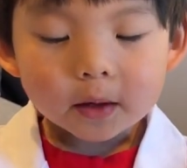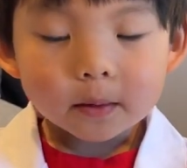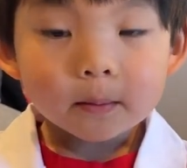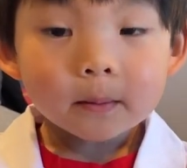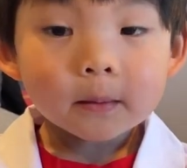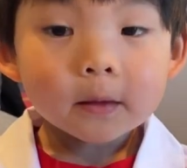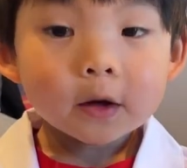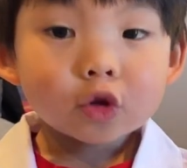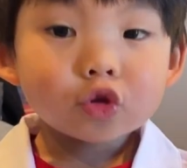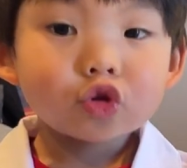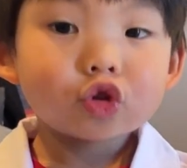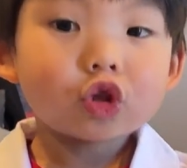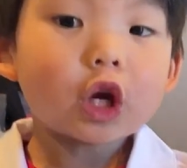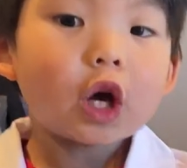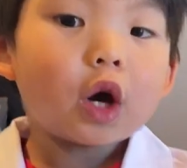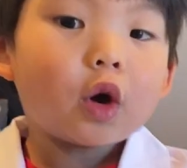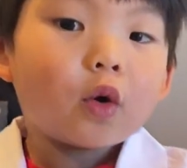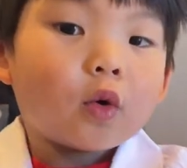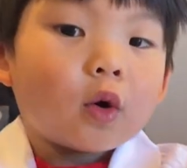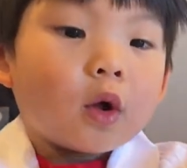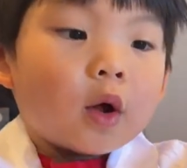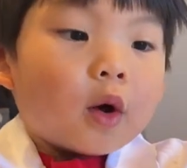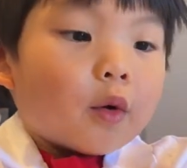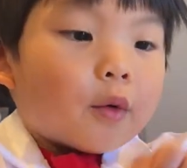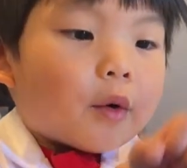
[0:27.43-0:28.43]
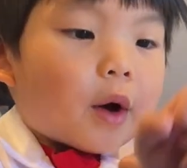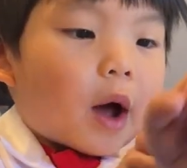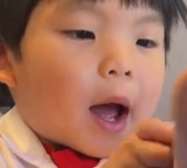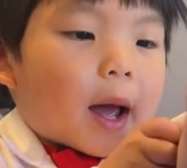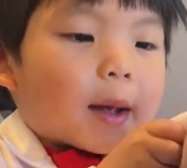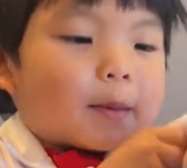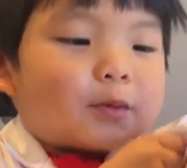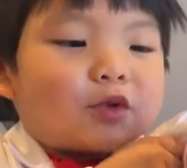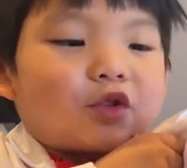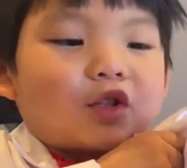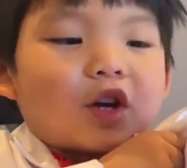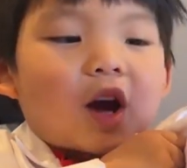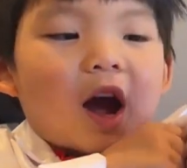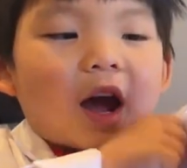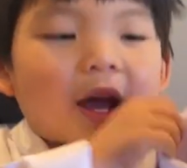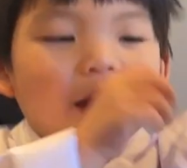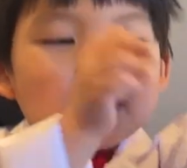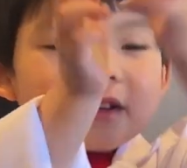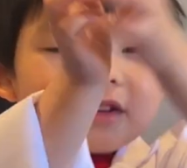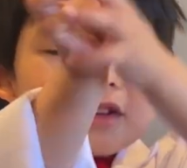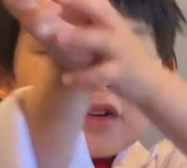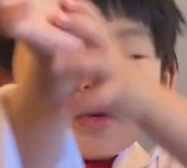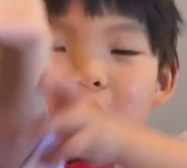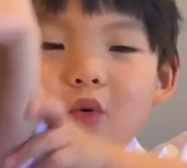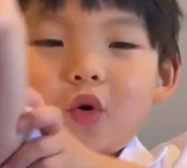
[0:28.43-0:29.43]
Uh -huh. So uh-huh. I
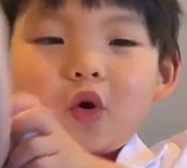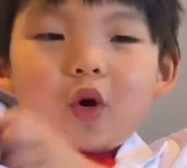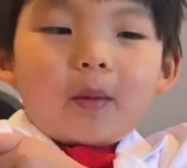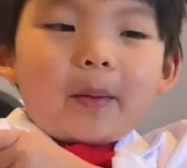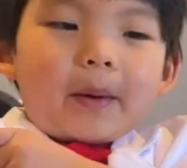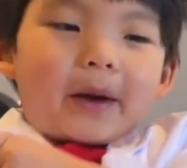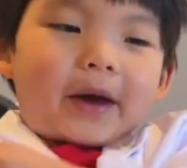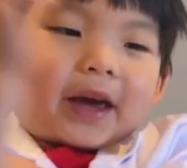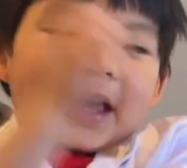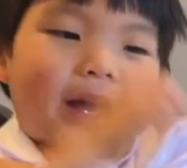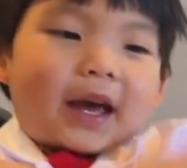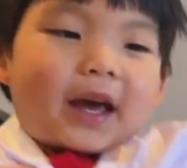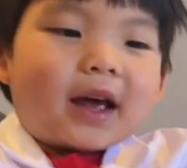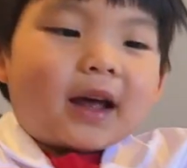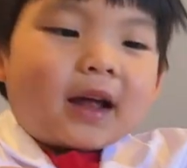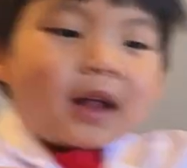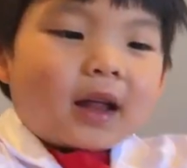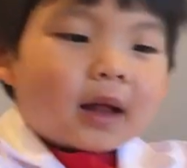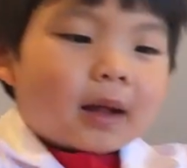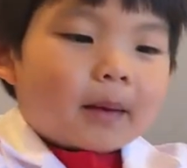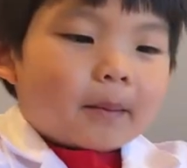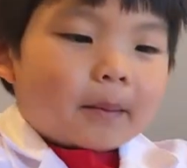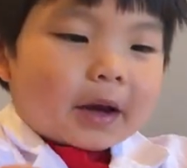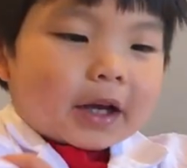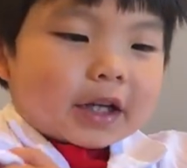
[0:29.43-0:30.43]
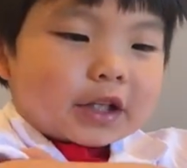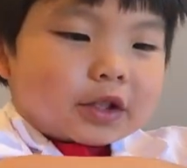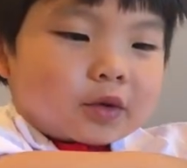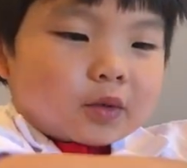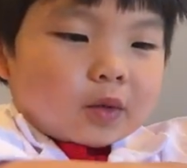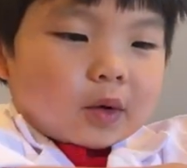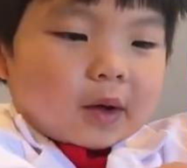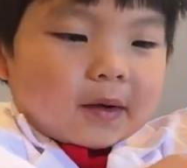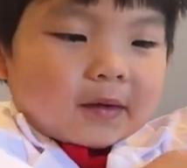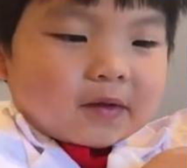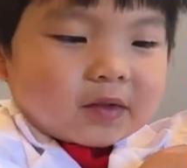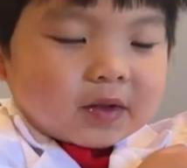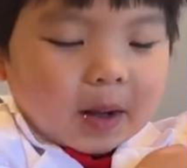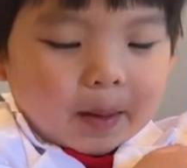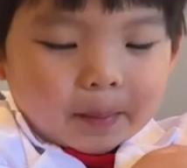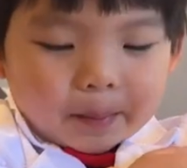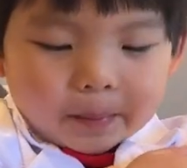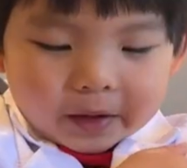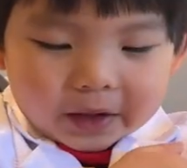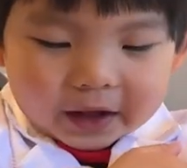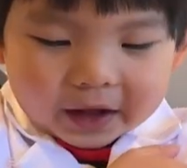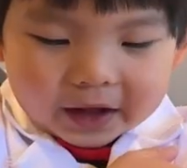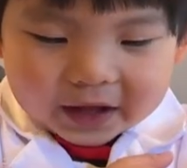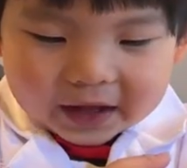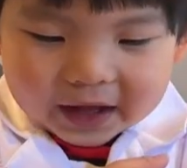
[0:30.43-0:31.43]
tried to roll my hair, my sleeves up,
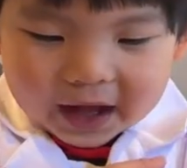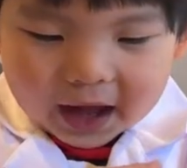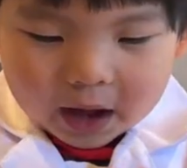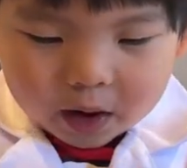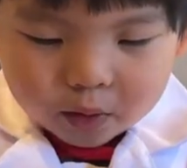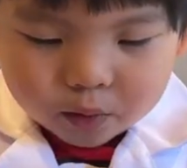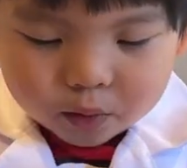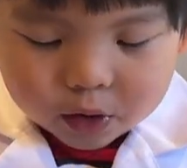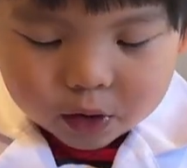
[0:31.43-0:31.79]
but I can't